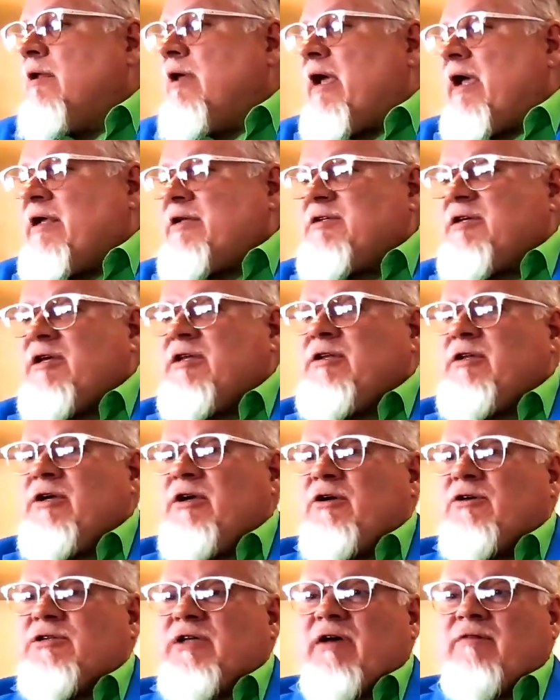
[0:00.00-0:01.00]
18
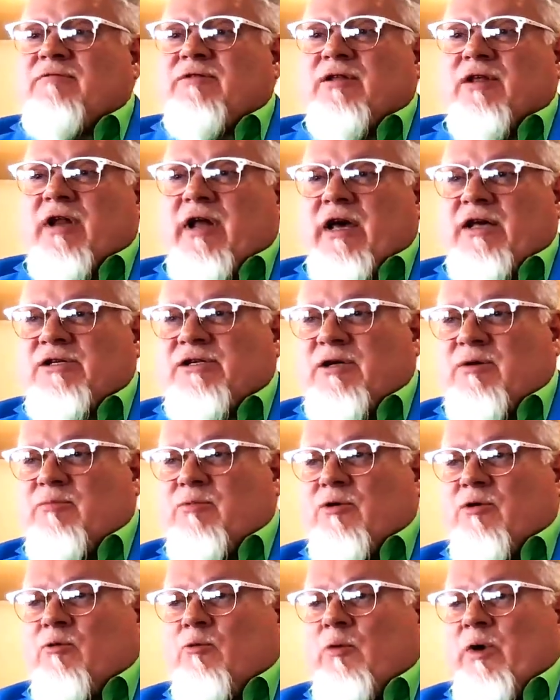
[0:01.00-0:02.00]
years after the Last
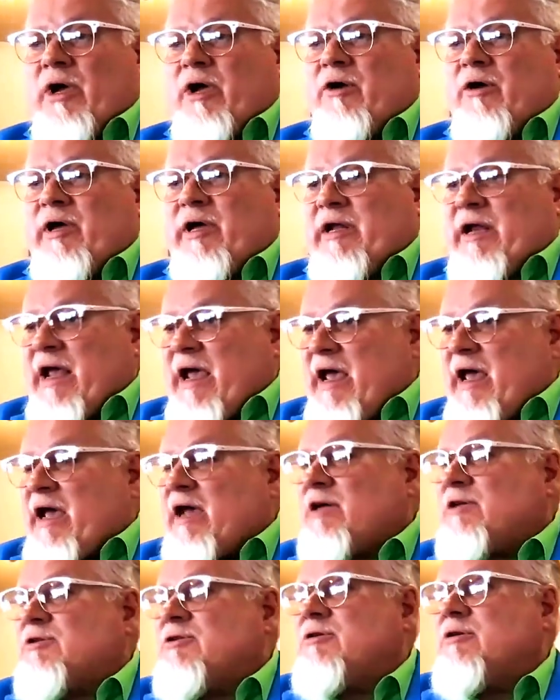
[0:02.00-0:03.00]
Supper, where in
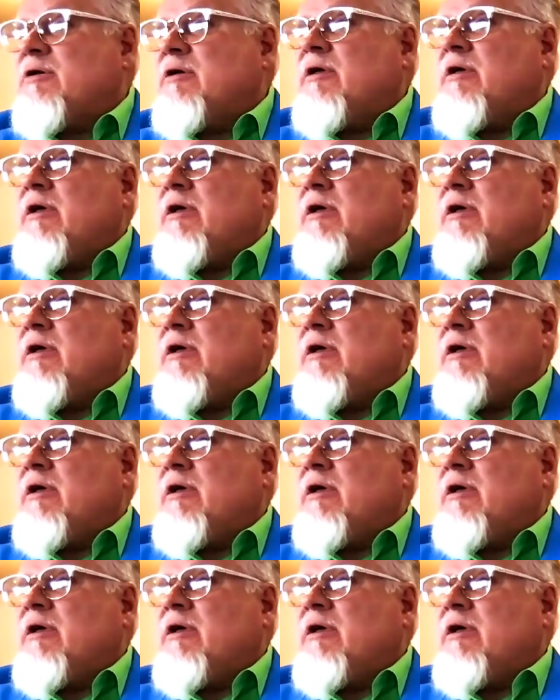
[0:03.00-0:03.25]
Acts